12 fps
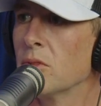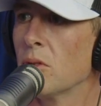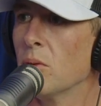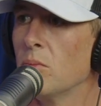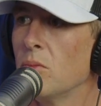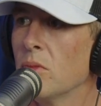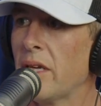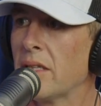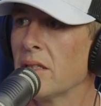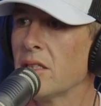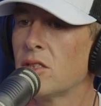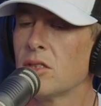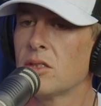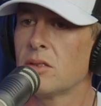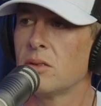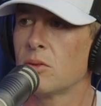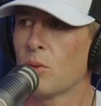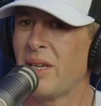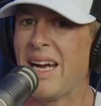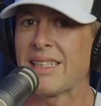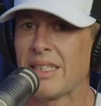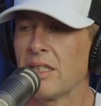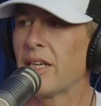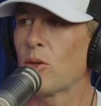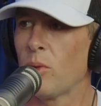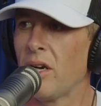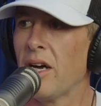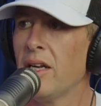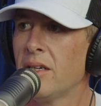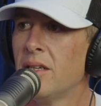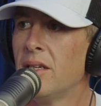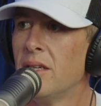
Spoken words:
So let's just quit acting like we're not.